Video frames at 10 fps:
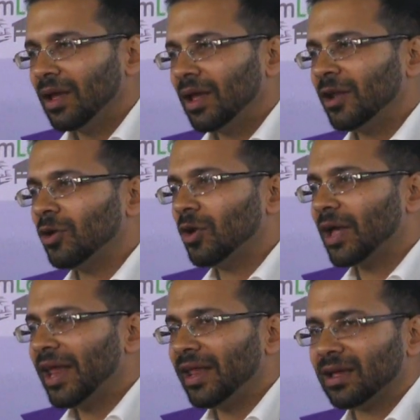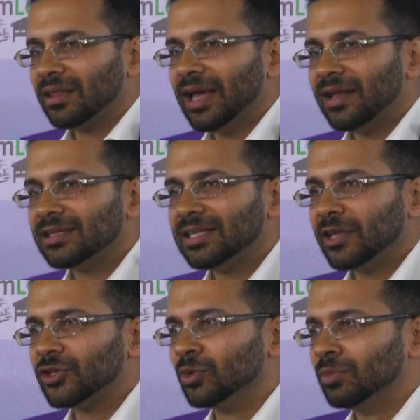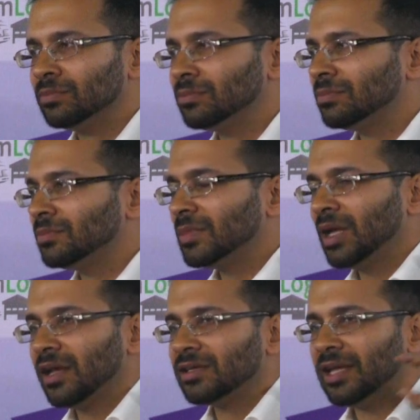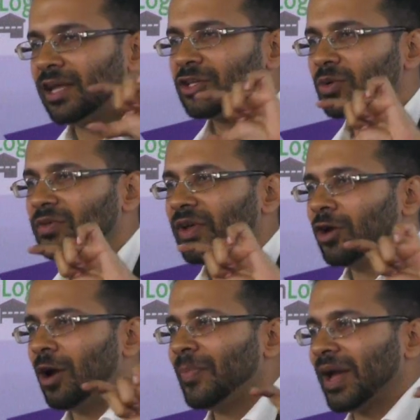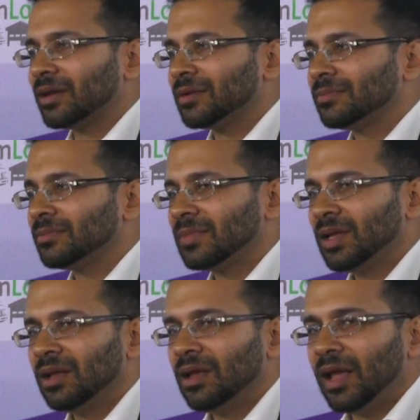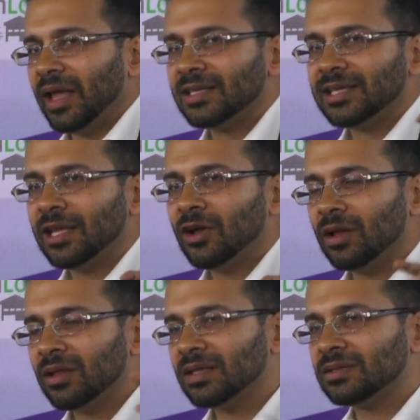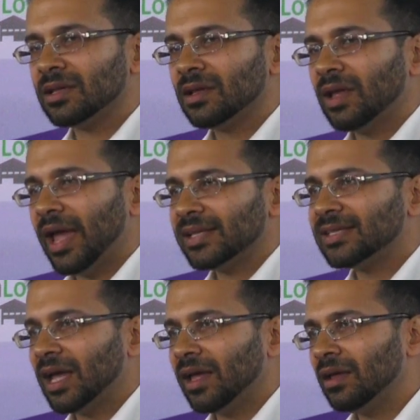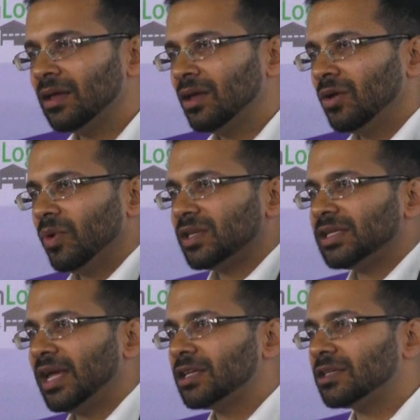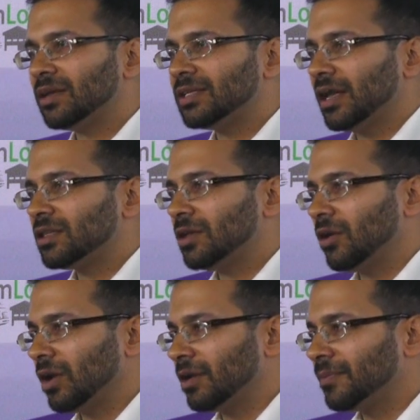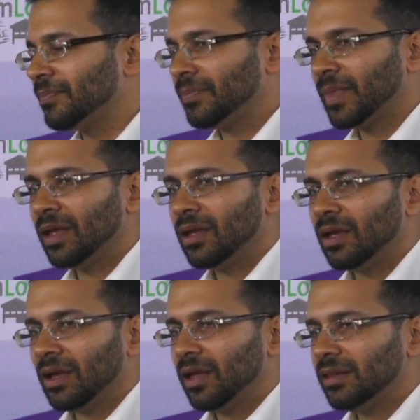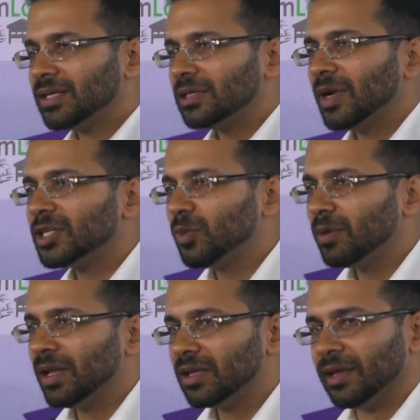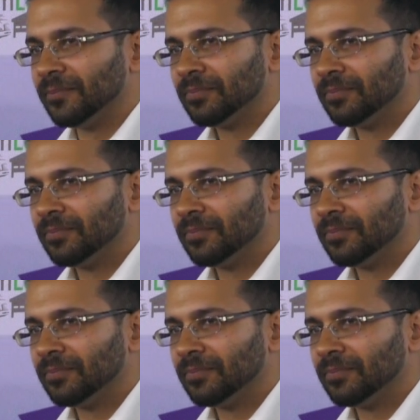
in an organic, that is CH2. CH2 is very compact. In silicon, that's Si with CH3 on it. This is much more bulky.